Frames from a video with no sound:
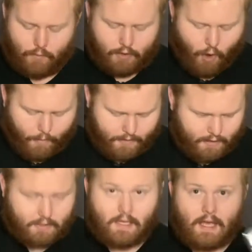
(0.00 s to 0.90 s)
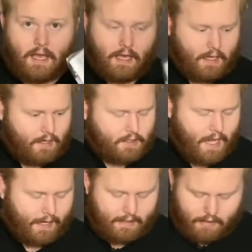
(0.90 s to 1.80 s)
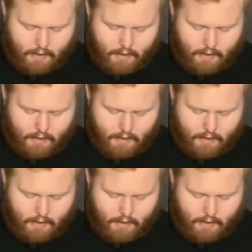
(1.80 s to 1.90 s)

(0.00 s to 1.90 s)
We're gonna open this in a second.